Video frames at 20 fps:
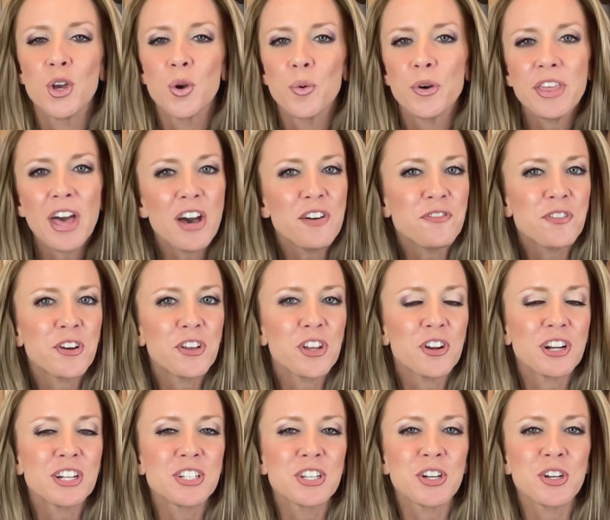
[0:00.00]
Without
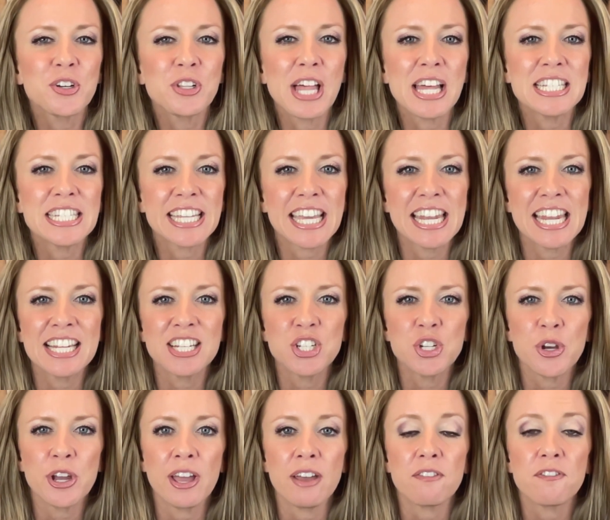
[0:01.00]
further ado, let's get
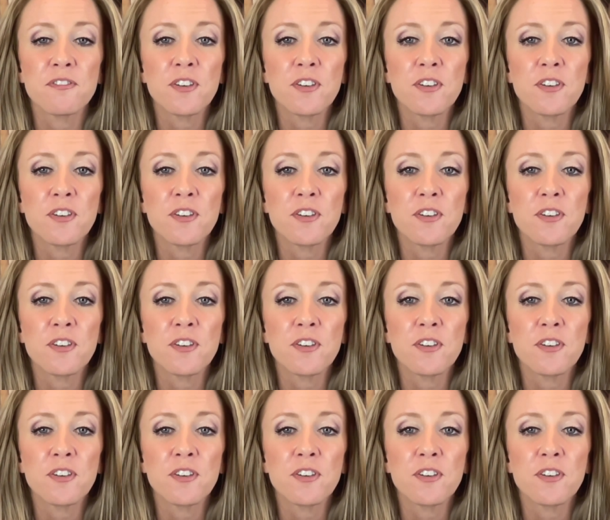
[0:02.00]
into it.